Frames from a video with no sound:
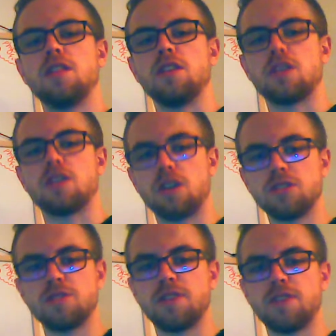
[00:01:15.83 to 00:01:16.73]
The
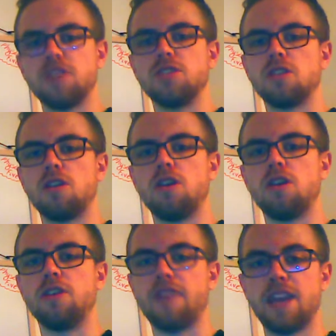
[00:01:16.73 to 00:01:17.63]
conservation
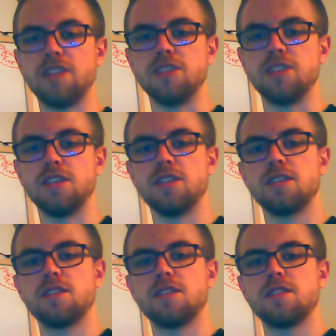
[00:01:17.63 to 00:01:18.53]
law of energy
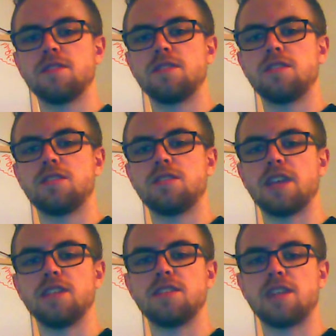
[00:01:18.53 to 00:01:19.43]

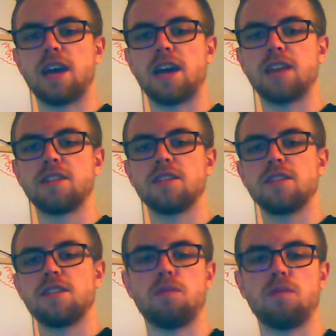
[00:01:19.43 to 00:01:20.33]
states that
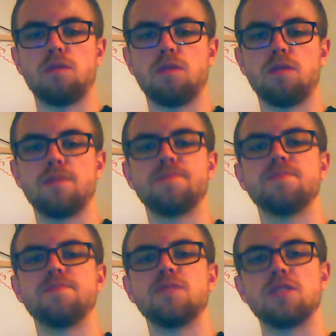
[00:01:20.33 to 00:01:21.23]

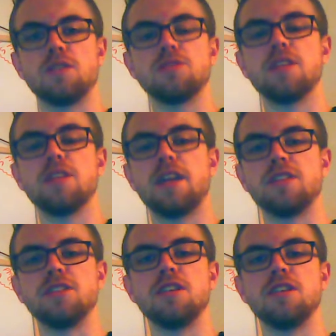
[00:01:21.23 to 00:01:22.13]
the total
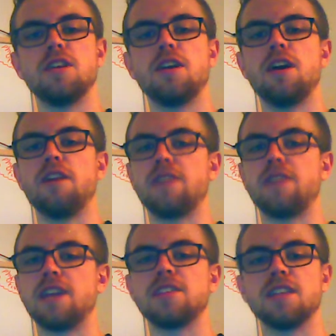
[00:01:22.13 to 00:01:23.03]
energy of an
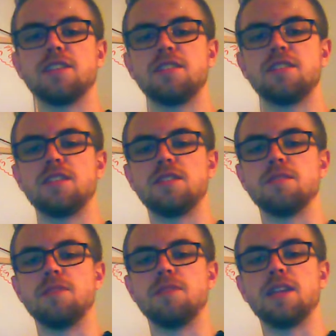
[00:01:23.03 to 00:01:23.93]
isolated
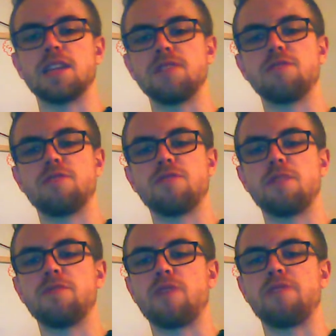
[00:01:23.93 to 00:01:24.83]
system in a given
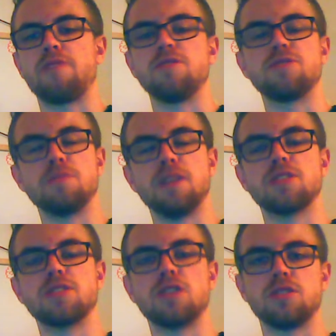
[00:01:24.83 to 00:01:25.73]
frame of reference
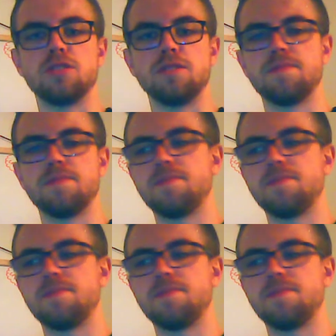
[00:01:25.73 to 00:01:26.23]
remains constant.